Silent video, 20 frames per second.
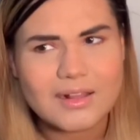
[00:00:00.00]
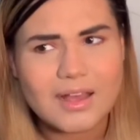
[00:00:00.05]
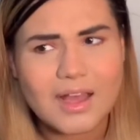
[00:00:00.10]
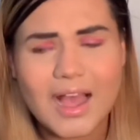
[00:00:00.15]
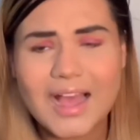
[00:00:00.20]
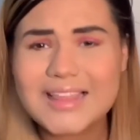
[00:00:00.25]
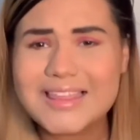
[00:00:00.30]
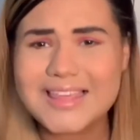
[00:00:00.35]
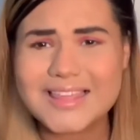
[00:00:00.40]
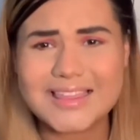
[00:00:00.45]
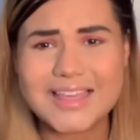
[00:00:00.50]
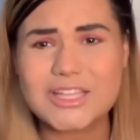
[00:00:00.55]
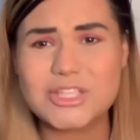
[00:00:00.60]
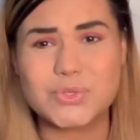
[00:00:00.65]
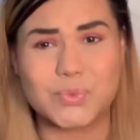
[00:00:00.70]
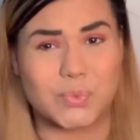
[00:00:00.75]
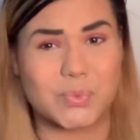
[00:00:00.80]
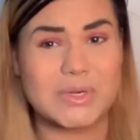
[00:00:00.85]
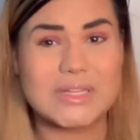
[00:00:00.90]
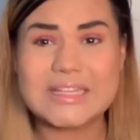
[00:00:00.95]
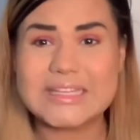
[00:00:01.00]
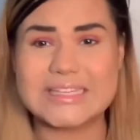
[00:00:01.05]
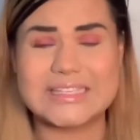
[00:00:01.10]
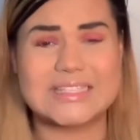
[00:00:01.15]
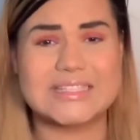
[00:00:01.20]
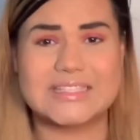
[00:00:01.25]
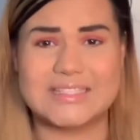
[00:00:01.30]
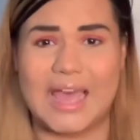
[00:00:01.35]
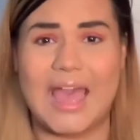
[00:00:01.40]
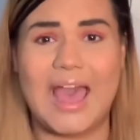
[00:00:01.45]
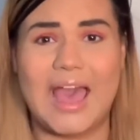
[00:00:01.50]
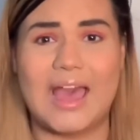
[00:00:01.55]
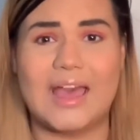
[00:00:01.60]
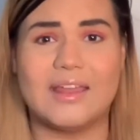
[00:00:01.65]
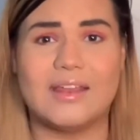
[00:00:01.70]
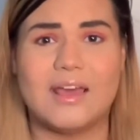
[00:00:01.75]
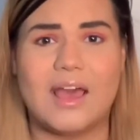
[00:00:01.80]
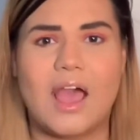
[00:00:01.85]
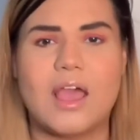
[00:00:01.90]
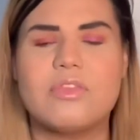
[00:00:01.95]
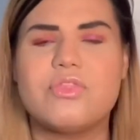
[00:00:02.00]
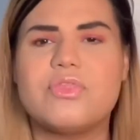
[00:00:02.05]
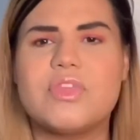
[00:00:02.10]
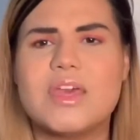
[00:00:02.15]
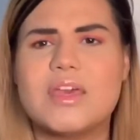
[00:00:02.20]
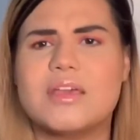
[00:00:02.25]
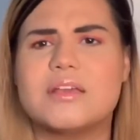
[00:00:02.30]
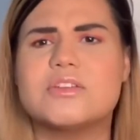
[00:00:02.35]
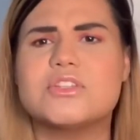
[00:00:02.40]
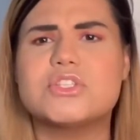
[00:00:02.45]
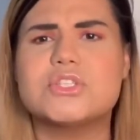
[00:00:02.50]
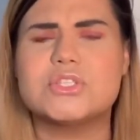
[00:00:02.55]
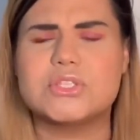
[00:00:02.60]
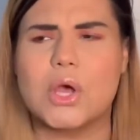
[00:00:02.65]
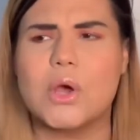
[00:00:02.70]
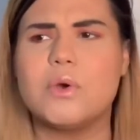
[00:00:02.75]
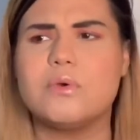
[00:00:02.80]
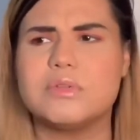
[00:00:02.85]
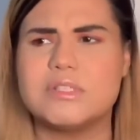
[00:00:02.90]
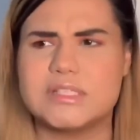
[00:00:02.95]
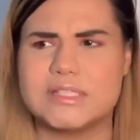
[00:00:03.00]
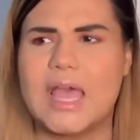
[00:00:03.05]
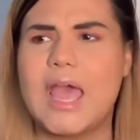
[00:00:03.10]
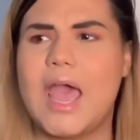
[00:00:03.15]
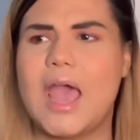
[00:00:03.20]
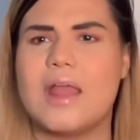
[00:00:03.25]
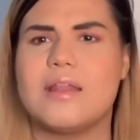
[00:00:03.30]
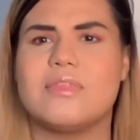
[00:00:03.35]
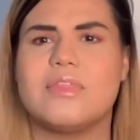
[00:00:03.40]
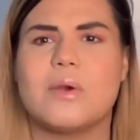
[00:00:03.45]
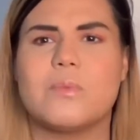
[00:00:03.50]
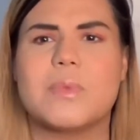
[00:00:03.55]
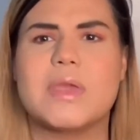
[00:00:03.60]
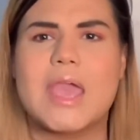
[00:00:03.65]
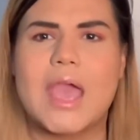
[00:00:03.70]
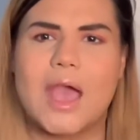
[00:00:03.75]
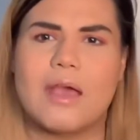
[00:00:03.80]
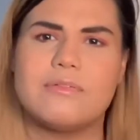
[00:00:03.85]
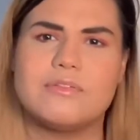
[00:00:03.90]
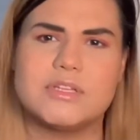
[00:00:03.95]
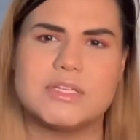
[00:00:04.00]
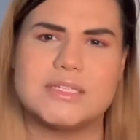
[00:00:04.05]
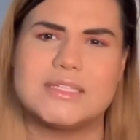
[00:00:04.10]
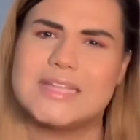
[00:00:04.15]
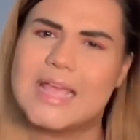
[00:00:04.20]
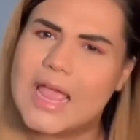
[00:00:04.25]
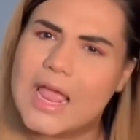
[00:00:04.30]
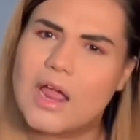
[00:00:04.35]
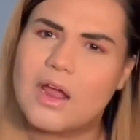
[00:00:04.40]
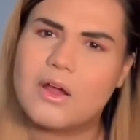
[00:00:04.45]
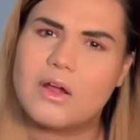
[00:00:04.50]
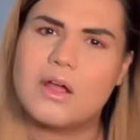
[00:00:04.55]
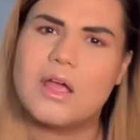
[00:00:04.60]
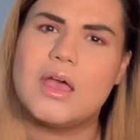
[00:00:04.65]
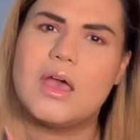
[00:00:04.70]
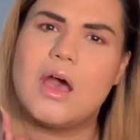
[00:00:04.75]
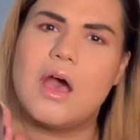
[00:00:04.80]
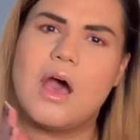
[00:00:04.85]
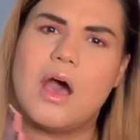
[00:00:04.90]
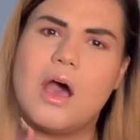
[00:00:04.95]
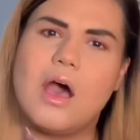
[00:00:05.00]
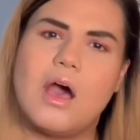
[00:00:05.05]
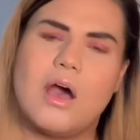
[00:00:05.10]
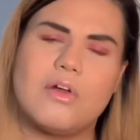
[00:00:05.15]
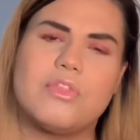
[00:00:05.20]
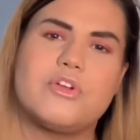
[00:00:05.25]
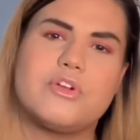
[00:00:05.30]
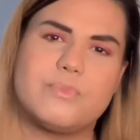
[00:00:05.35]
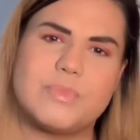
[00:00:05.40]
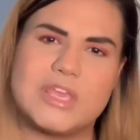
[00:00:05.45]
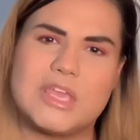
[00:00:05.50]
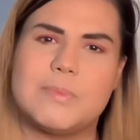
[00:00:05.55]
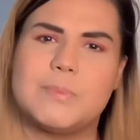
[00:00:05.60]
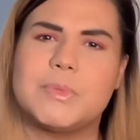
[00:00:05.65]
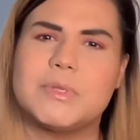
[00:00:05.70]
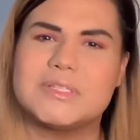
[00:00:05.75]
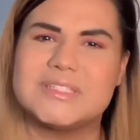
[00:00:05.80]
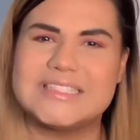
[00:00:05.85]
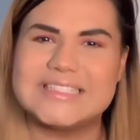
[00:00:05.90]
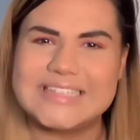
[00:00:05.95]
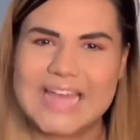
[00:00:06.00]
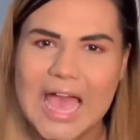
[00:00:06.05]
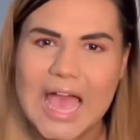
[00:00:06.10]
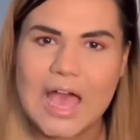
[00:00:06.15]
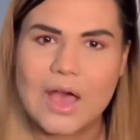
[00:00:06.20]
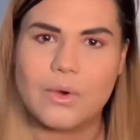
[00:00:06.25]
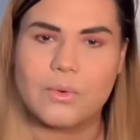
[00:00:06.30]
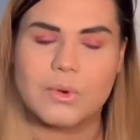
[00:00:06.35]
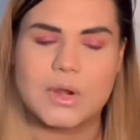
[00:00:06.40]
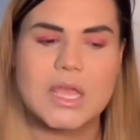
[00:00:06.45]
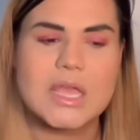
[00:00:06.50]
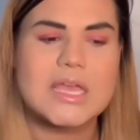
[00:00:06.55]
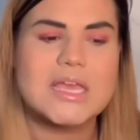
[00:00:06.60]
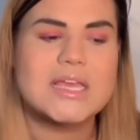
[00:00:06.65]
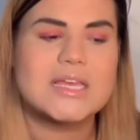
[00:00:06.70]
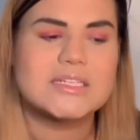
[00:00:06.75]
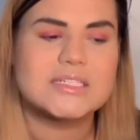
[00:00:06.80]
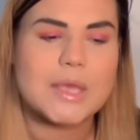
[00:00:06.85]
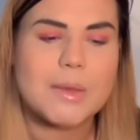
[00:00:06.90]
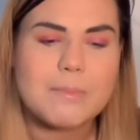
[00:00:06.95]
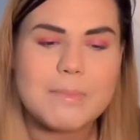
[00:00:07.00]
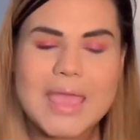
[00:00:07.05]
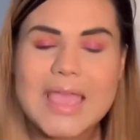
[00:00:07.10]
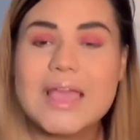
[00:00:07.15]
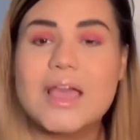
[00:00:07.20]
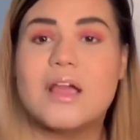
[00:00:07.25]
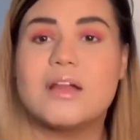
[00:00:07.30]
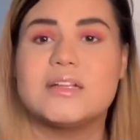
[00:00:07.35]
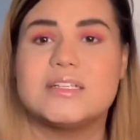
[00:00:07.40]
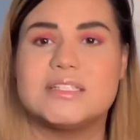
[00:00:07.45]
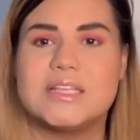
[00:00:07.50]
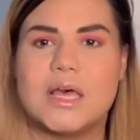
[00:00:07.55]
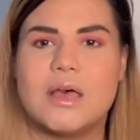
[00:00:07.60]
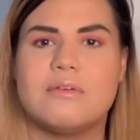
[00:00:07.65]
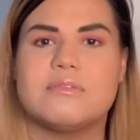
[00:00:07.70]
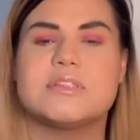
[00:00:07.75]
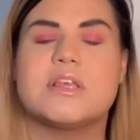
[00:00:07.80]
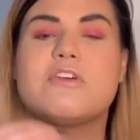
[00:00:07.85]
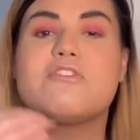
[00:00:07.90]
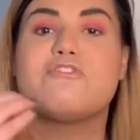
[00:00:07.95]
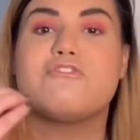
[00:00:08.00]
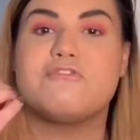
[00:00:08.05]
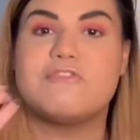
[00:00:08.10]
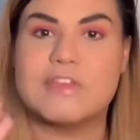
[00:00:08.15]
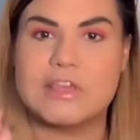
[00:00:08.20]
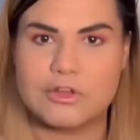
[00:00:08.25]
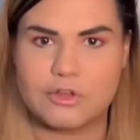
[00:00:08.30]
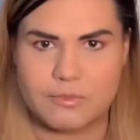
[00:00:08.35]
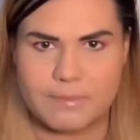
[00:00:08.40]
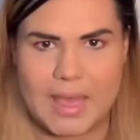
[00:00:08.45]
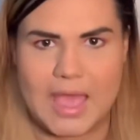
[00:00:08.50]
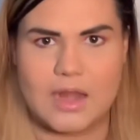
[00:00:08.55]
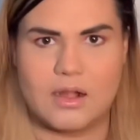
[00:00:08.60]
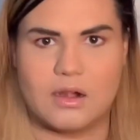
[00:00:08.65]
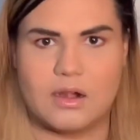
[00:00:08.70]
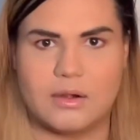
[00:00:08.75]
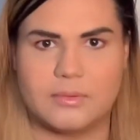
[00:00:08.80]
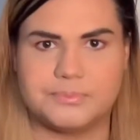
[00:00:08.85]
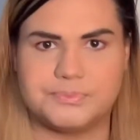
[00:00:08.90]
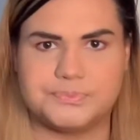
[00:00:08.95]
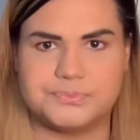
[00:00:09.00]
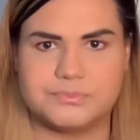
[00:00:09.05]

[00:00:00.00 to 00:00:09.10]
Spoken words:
I think that's really sad. I think it's so sad that we have to tear other people down to make ourselves feel better.